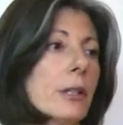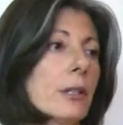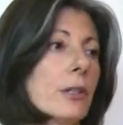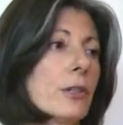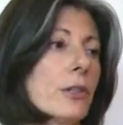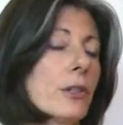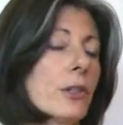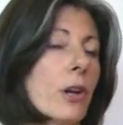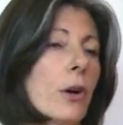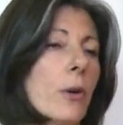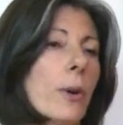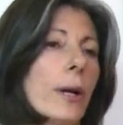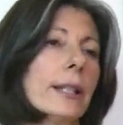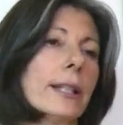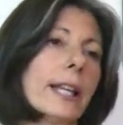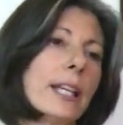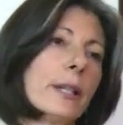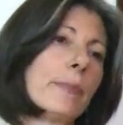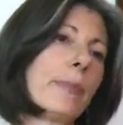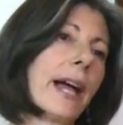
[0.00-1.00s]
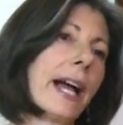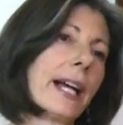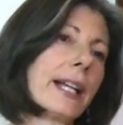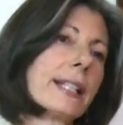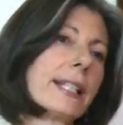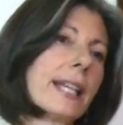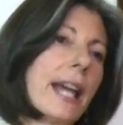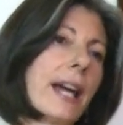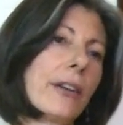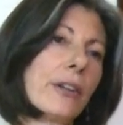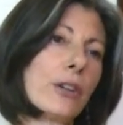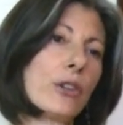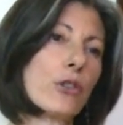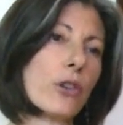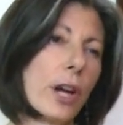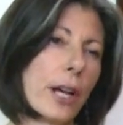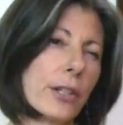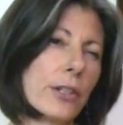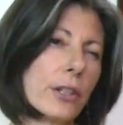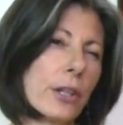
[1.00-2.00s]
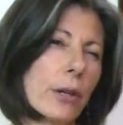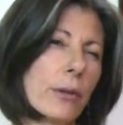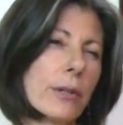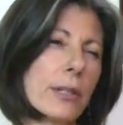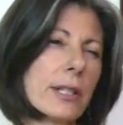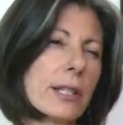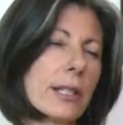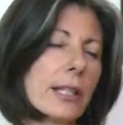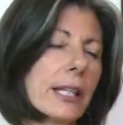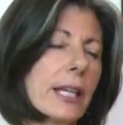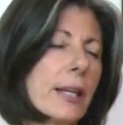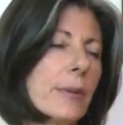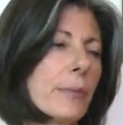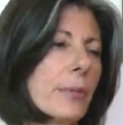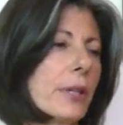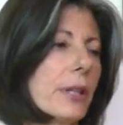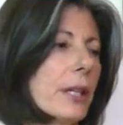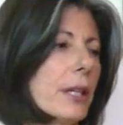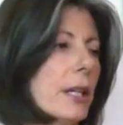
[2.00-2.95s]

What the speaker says: So I laid back down and tried to go to sleep,